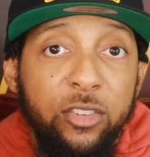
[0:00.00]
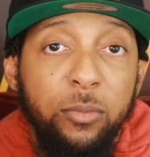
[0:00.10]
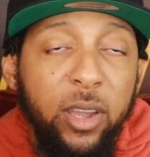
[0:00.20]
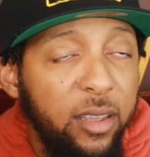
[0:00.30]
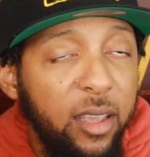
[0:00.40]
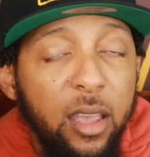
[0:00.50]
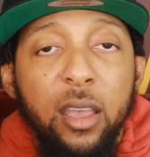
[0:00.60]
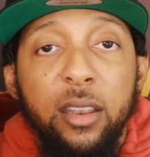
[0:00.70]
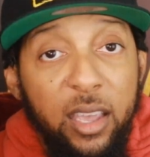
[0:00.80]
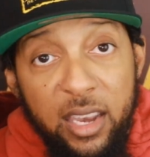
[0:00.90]
but
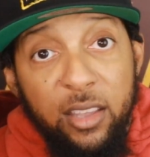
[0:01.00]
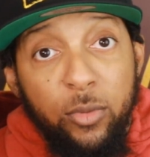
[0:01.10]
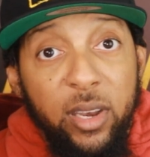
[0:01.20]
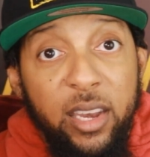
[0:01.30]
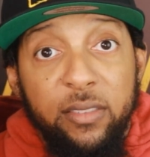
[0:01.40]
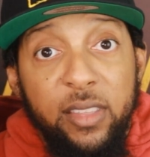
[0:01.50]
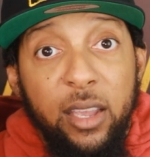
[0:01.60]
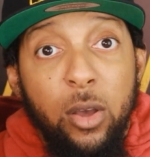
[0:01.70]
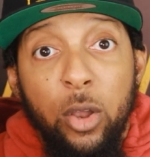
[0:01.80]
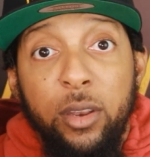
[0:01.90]
it is what it is. They
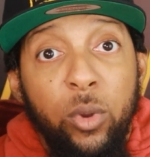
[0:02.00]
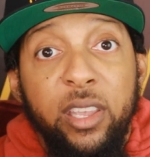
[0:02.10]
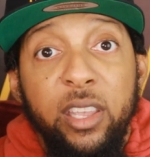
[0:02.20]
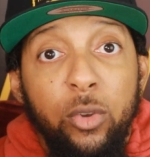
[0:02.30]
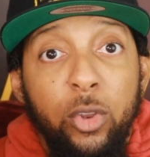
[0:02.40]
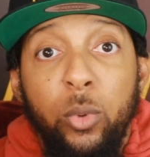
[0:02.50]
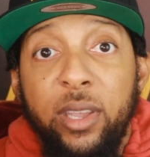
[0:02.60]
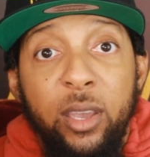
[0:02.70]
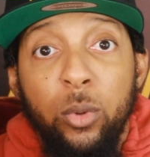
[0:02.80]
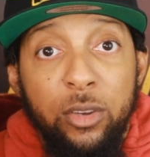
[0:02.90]
called it what can you do?
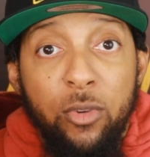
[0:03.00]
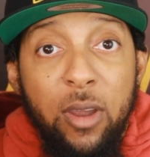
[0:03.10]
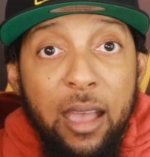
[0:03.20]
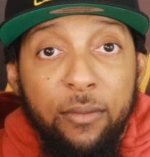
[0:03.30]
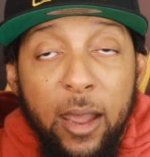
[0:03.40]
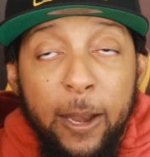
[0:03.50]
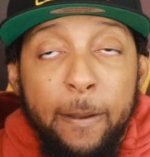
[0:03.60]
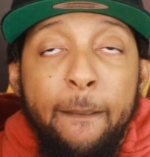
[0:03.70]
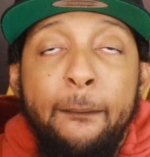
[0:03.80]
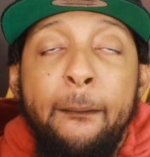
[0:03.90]
It killed the drive, right?
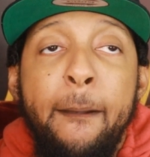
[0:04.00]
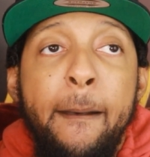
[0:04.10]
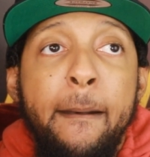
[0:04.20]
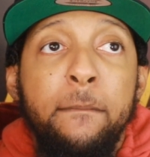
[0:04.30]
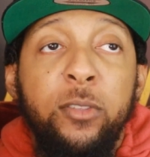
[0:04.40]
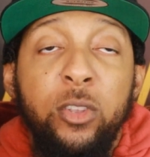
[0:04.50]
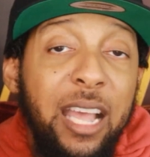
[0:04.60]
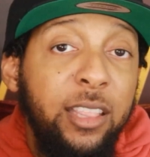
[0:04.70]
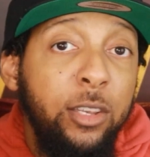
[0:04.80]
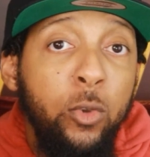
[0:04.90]
Uh, so you
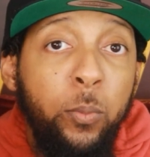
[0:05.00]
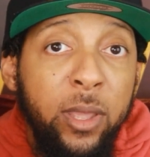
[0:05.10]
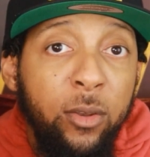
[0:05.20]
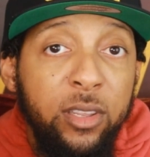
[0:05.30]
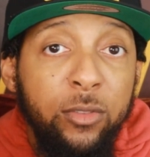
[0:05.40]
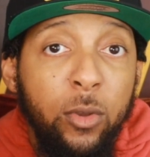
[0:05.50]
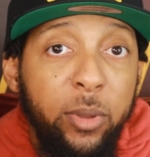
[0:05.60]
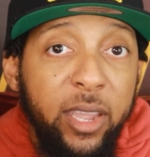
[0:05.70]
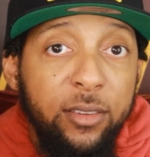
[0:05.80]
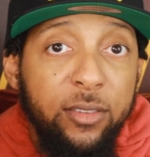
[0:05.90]
got the two penalties on
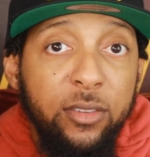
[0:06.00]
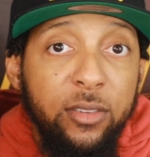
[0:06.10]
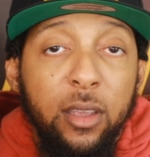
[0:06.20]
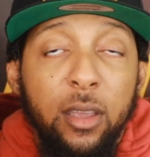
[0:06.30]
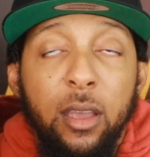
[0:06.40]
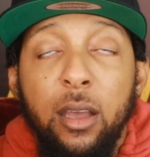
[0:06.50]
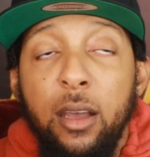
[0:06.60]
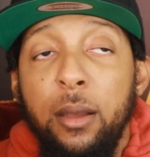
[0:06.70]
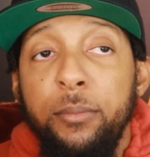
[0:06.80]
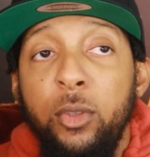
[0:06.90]
Bates.
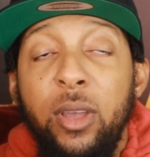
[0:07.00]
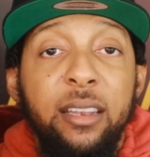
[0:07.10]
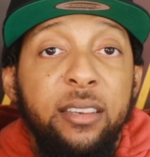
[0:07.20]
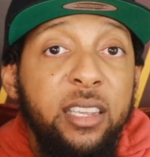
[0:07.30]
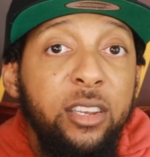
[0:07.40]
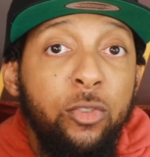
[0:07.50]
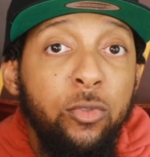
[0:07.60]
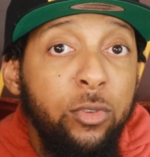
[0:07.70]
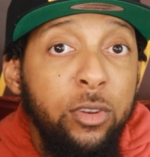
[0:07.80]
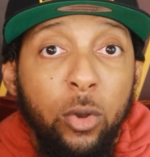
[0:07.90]
Um, you got the
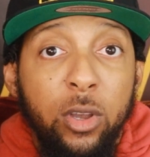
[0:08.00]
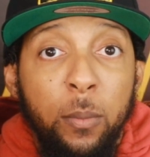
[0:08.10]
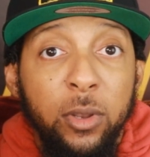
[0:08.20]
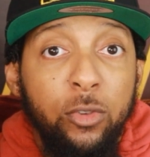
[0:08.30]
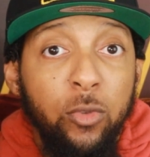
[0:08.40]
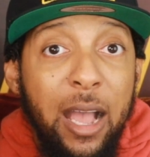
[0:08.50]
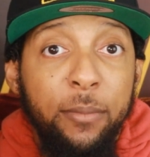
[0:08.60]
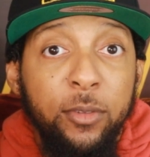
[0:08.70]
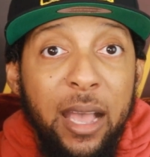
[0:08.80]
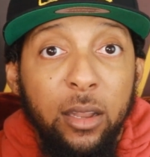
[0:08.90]
you know couple of
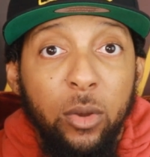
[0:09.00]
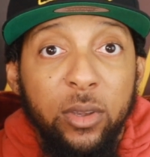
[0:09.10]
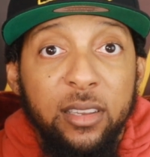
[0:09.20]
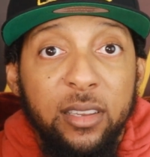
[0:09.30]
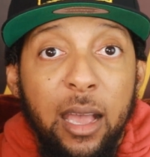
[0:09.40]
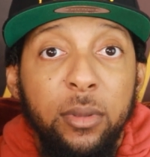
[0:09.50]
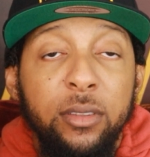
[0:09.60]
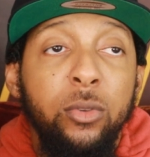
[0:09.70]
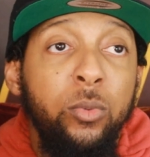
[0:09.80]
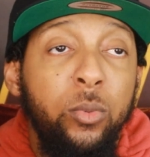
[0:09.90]
drops by Logan
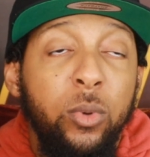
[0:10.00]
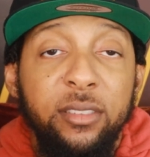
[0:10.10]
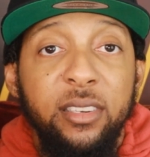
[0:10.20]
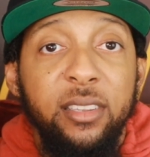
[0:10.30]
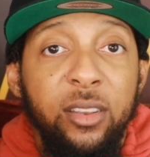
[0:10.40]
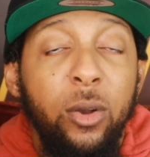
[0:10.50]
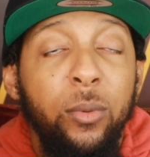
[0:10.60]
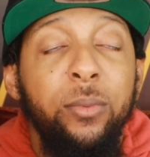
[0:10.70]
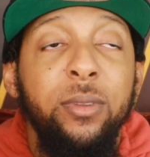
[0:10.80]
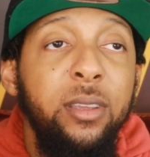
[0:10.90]
Thomas, who wasn't you
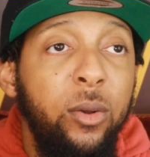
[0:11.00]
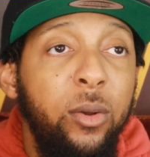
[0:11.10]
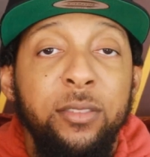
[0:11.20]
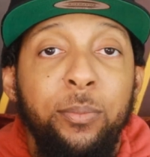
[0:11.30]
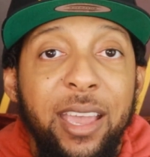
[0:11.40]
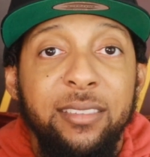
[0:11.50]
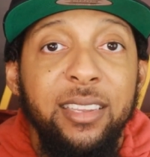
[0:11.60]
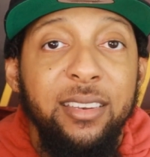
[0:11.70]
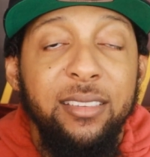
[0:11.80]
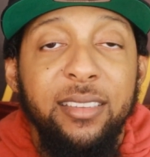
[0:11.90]
know you know his
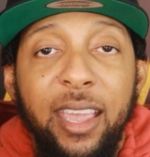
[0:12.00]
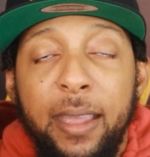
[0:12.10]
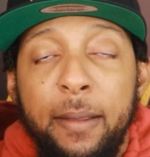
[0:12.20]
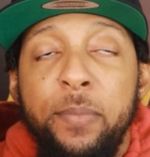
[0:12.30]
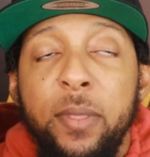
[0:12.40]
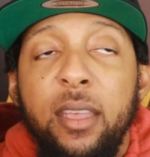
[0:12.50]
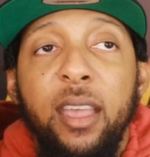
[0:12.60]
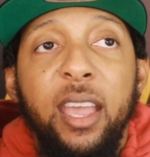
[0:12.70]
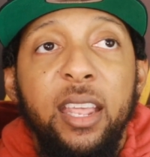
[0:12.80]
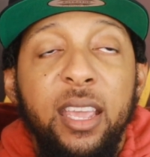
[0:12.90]
best in this game,
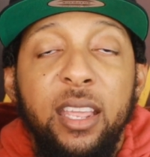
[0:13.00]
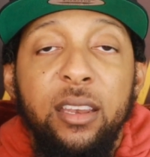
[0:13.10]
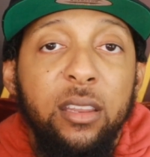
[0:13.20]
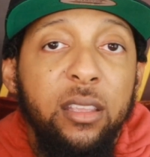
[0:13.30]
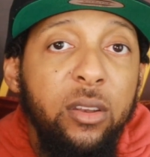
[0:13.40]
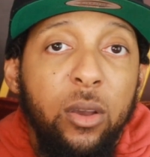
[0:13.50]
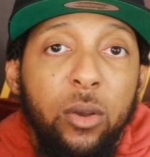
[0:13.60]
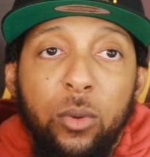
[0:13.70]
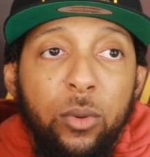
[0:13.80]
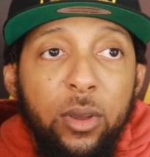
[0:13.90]
and then, you
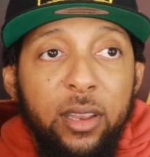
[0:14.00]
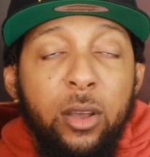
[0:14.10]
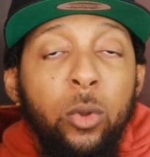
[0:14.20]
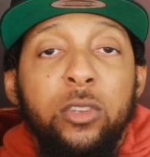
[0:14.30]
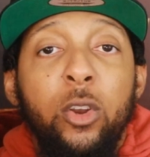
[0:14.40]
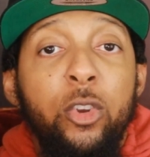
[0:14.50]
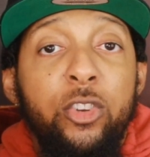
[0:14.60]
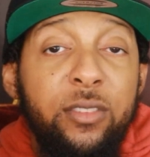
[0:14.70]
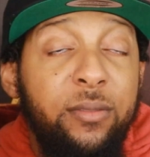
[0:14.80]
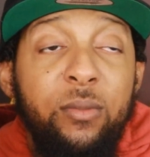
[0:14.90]
know, Cole Turner
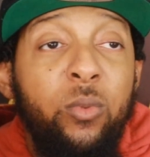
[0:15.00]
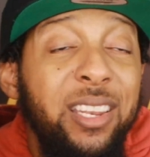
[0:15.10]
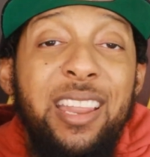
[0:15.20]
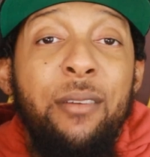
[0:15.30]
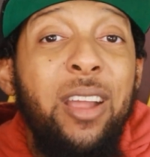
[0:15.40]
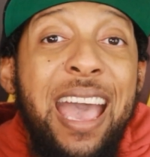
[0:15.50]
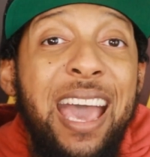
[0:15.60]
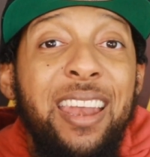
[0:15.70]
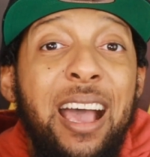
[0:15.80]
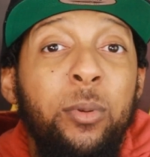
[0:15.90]
just really never
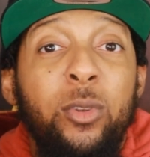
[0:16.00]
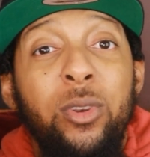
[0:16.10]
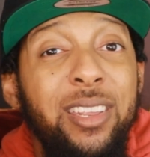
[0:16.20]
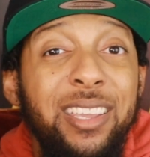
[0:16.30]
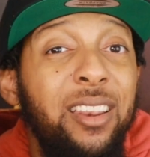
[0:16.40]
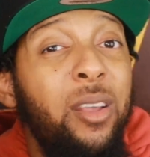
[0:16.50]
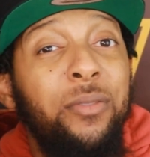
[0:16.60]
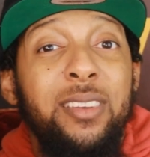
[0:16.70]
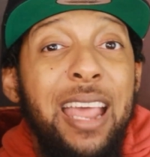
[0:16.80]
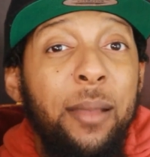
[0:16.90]
had an opportunity, didn't get
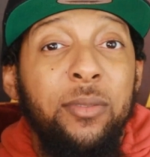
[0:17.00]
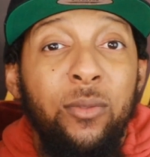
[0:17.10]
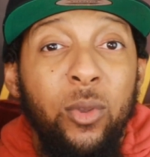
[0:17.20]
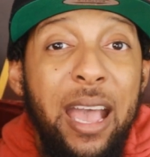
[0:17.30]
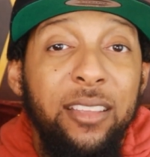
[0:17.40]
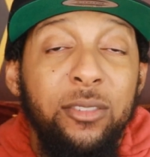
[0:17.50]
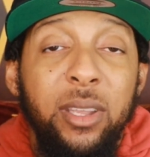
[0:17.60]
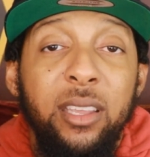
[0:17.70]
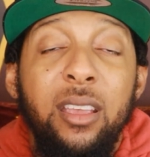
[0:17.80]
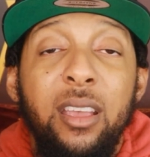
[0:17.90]
enough snaps, if you ask
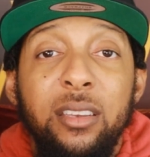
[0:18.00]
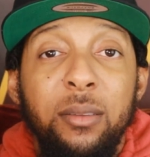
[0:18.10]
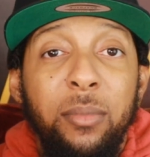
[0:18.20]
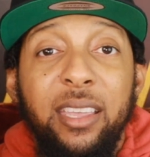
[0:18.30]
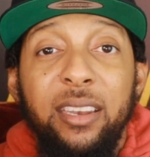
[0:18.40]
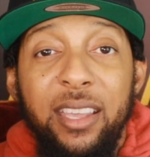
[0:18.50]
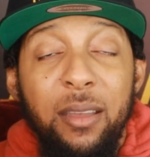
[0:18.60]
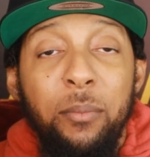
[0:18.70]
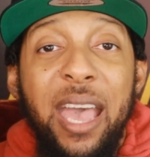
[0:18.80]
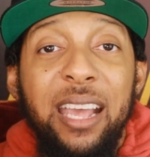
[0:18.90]
me, to make the
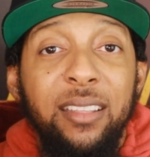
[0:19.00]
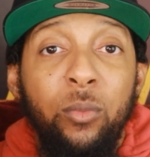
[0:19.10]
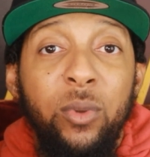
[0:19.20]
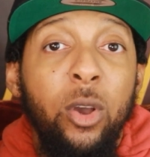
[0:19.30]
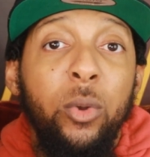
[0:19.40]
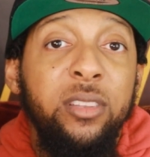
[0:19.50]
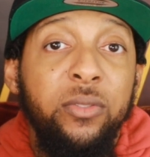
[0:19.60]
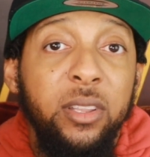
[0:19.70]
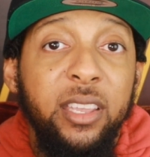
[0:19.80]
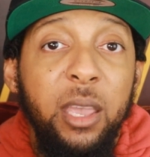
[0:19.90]
impact that we know he's
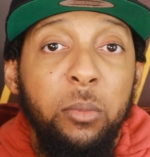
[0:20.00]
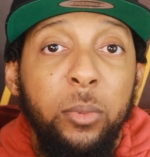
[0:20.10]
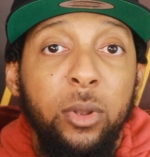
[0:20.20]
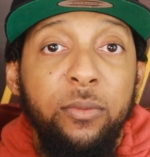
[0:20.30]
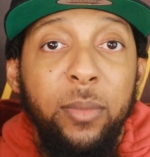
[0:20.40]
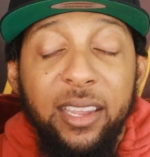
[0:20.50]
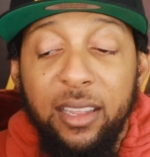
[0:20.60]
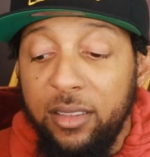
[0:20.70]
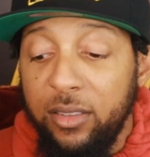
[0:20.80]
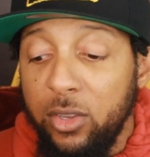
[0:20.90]
fully capable of
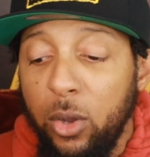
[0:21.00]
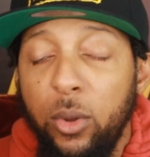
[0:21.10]
making. And so,